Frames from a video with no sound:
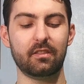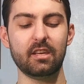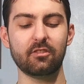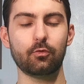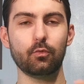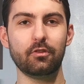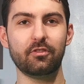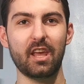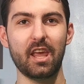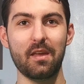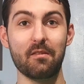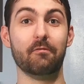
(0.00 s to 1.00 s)
this was
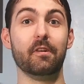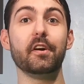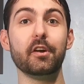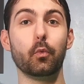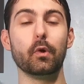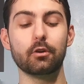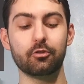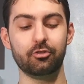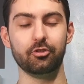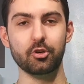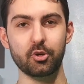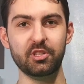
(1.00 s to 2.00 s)
a very weird
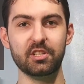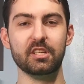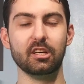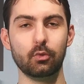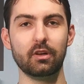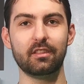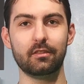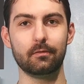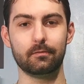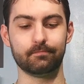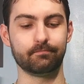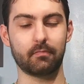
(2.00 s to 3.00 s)
shoe to deal with
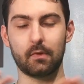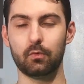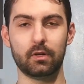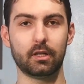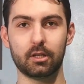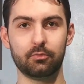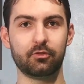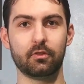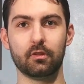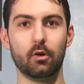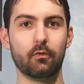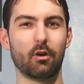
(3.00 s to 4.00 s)
when it comes to
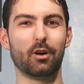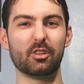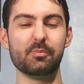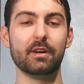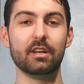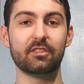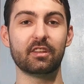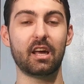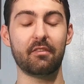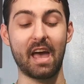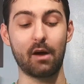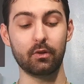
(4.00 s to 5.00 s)
the overall experience that
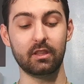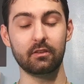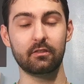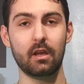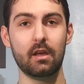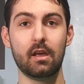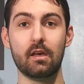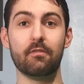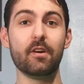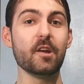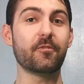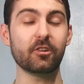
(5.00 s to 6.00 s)
I've had with this. The
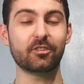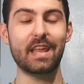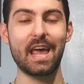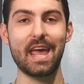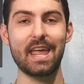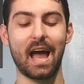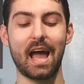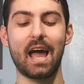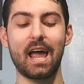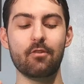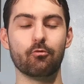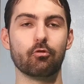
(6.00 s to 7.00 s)
very first day,
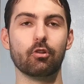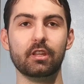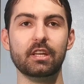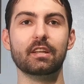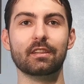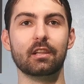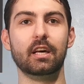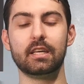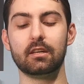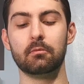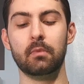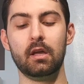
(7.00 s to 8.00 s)
I really didn't like
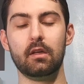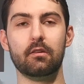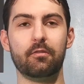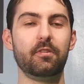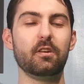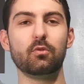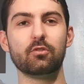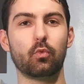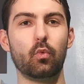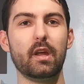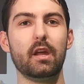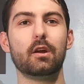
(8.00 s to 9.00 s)
them. The fit was
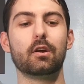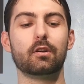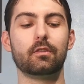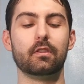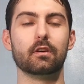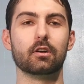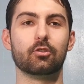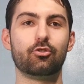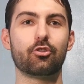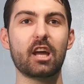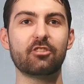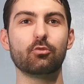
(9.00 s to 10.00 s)
weird, the
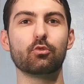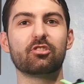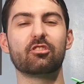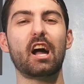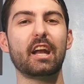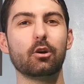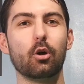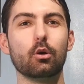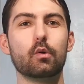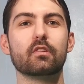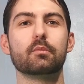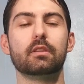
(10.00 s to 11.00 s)
traction was sliding all
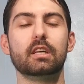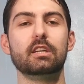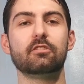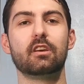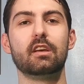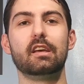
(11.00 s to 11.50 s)
over the place,